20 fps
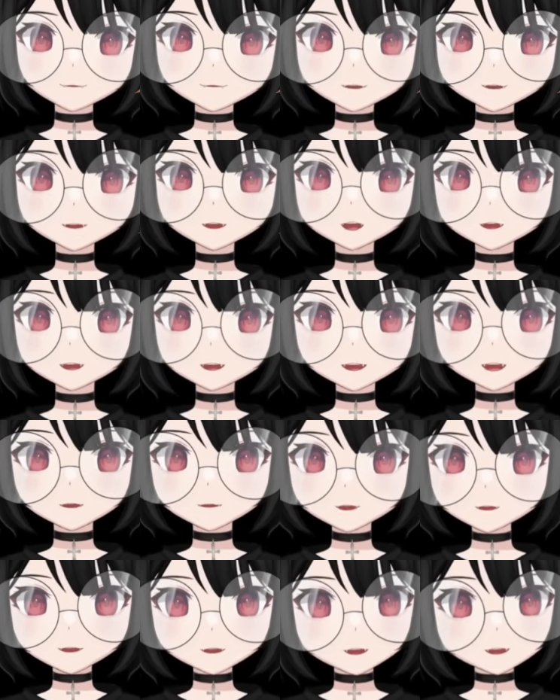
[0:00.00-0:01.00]
All right, I'm
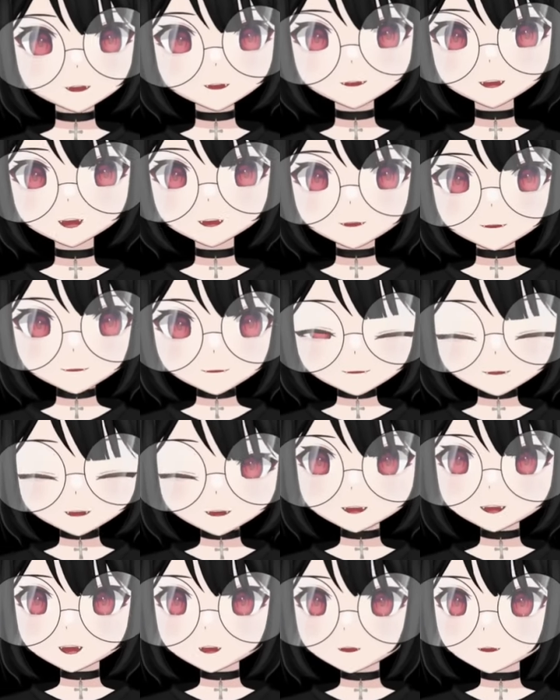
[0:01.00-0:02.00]
just being honest. Hey, whoa,
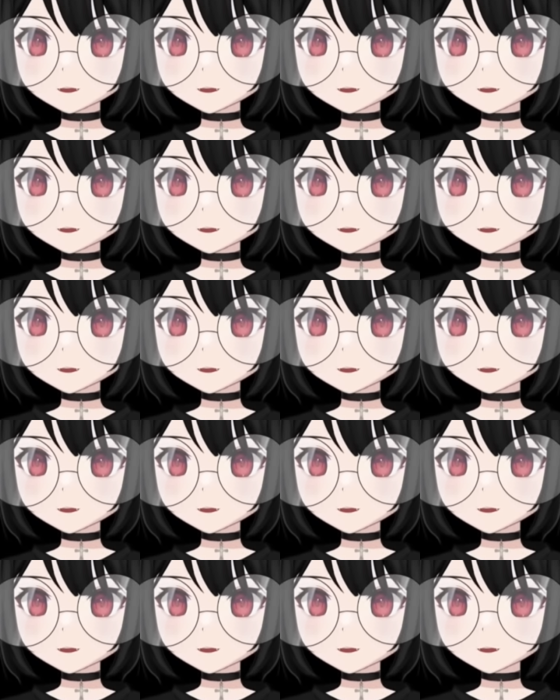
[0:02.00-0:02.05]
whoa,